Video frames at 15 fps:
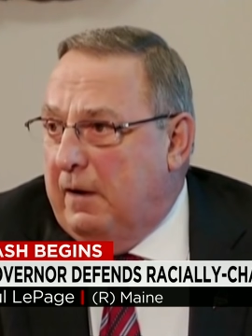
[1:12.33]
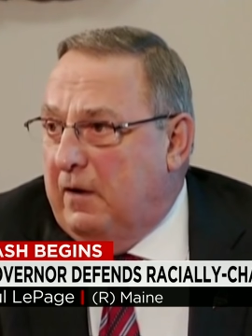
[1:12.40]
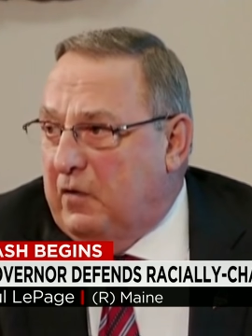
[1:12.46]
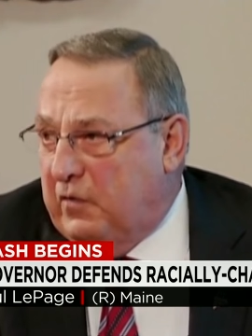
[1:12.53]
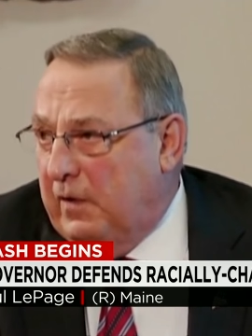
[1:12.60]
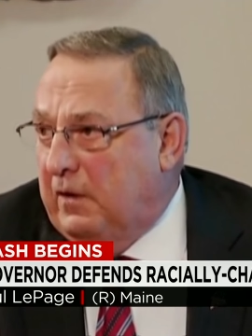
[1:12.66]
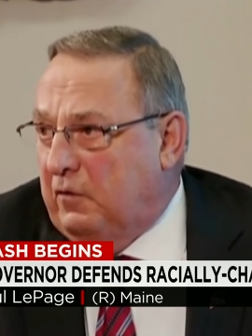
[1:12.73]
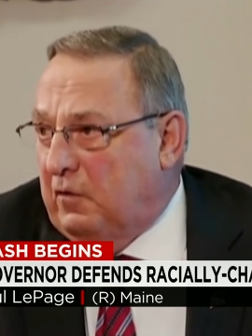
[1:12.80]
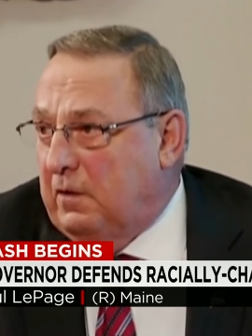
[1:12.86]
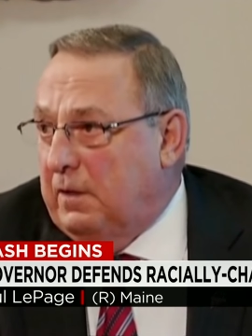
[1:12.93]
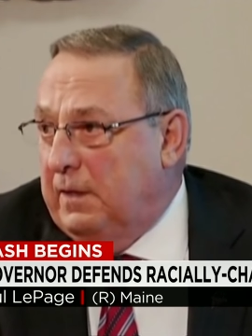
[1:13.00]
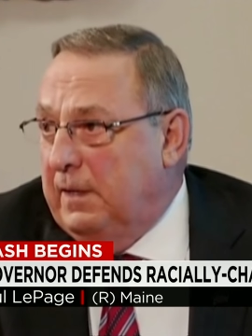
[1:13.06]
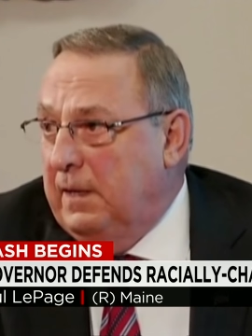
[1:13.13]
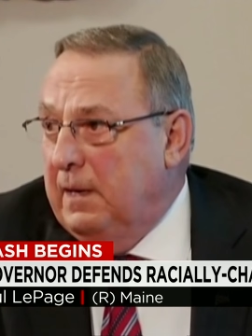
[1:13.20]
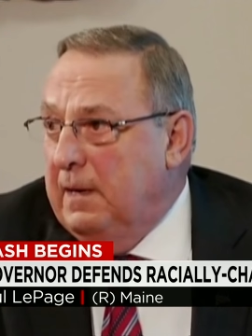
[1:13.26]

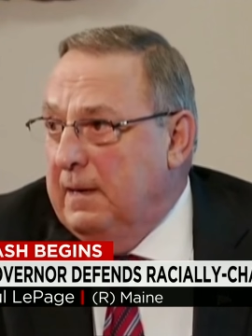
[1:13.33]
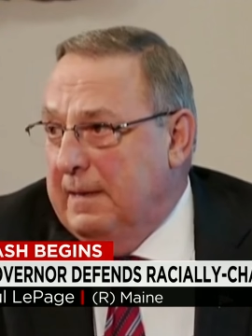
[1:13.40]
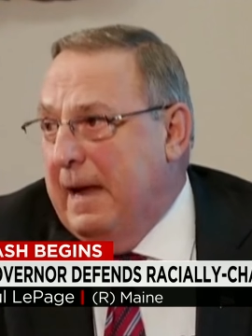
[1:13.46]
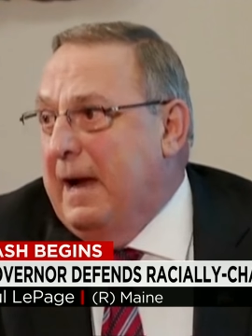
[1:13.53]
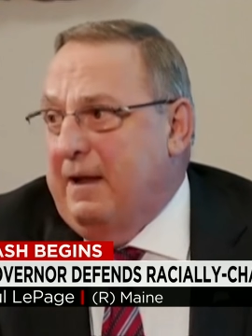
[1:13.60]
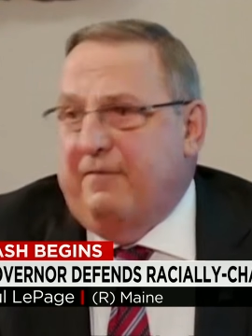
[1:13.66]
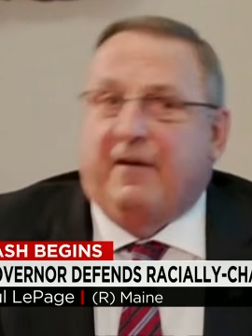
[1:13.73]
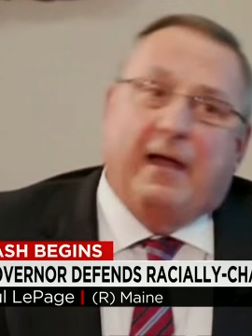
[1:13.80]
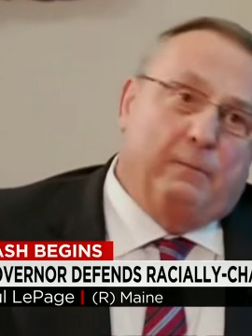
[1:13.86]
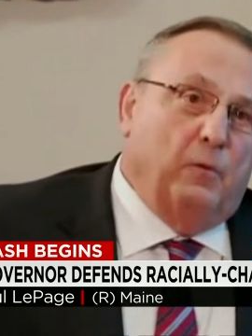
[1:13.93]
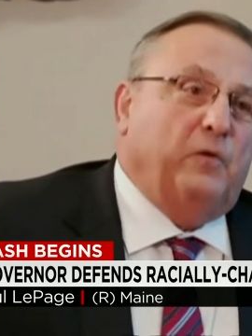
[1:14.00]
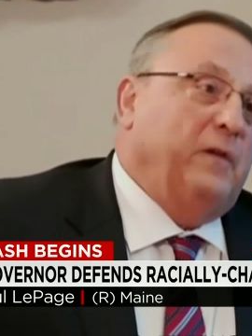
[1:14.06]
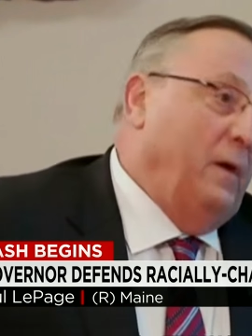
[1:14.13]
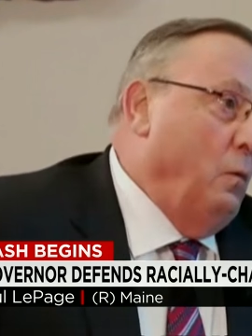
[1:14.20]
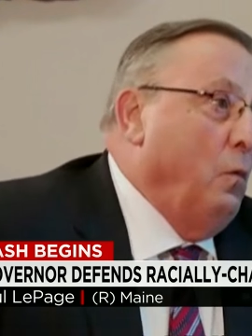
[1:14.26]
essentially
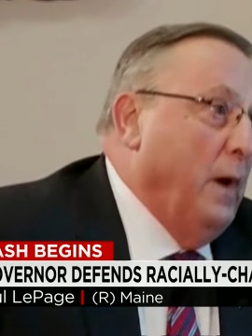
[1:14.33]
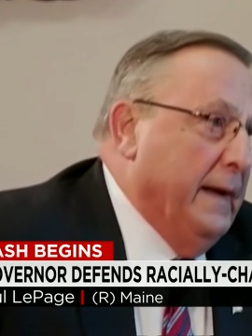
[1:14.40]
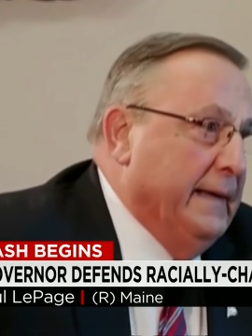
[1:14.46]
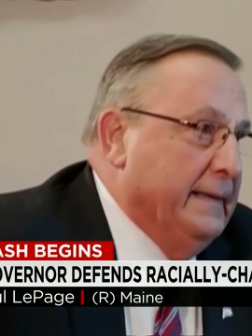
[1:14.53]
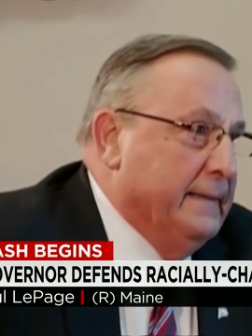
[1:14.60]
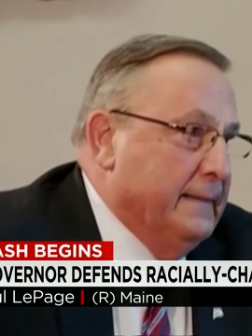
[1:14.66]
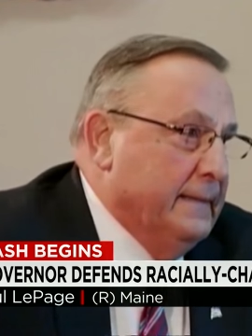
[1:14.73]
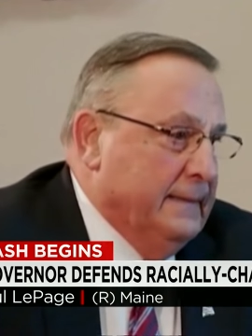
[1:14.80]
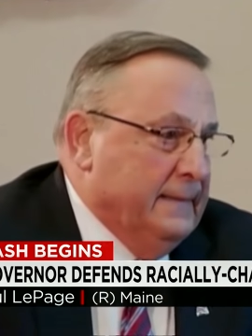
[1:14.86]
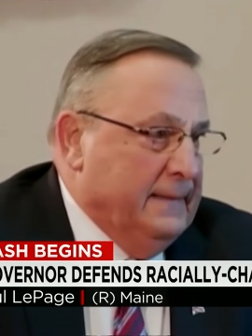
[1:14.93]
95% white.